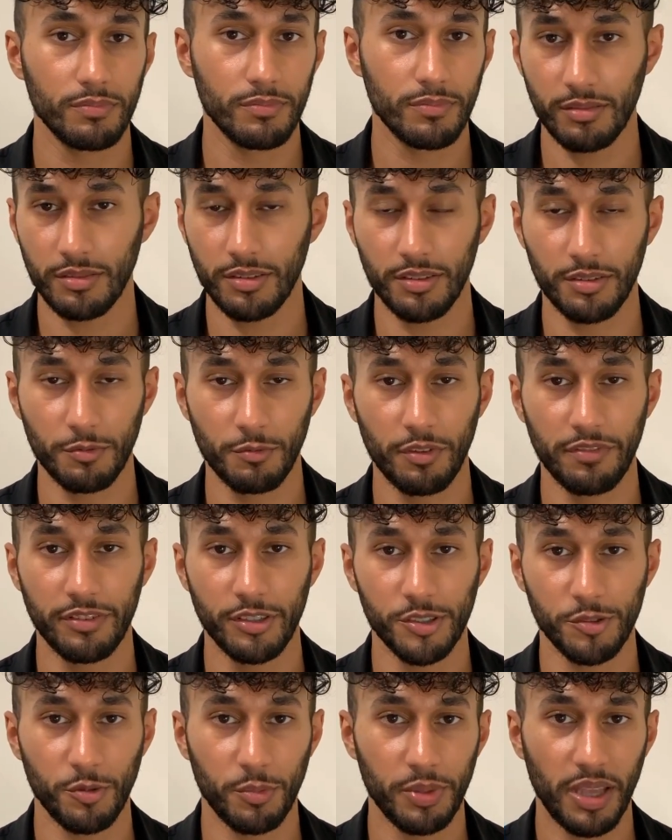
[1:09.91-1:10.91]
The
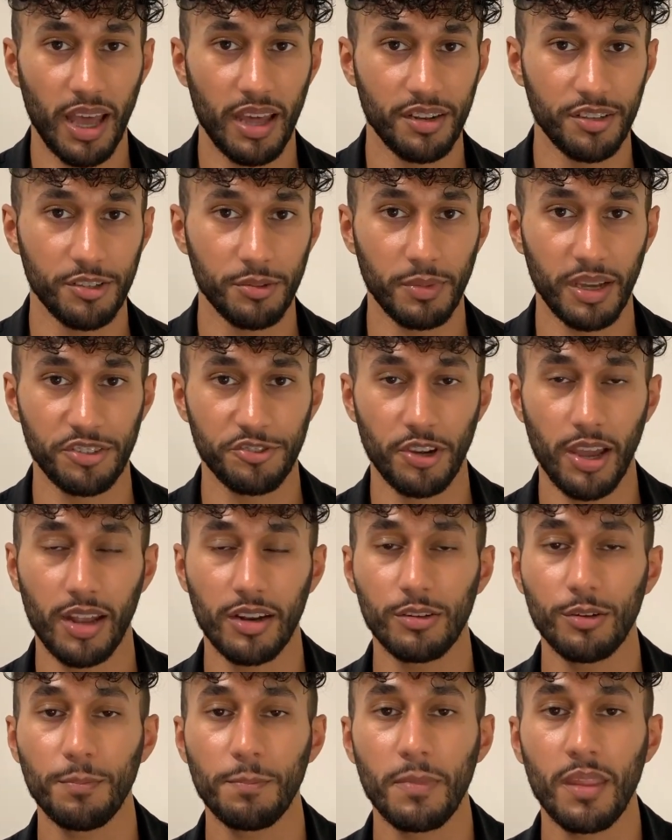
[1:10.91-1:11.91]
reviews will be added to my
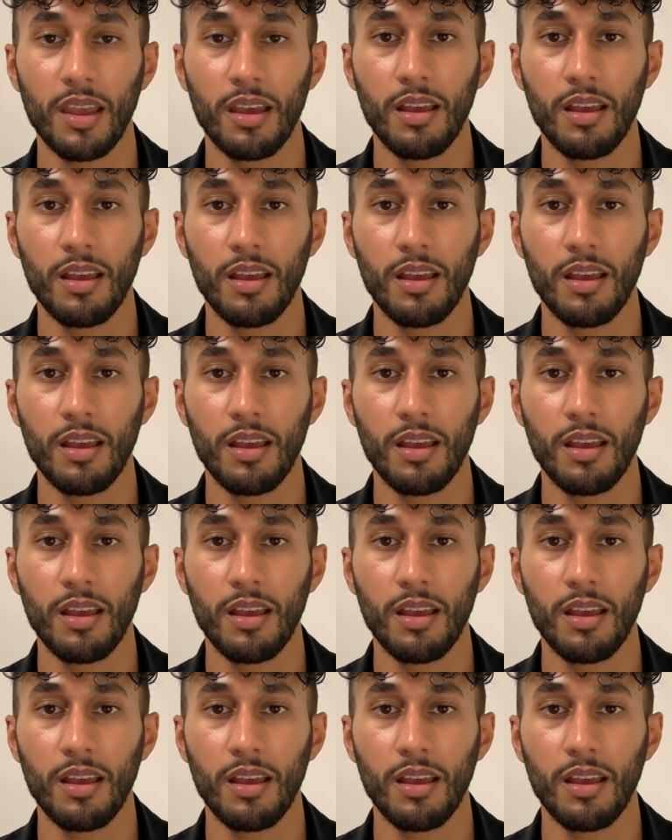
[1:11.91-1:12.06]
channel.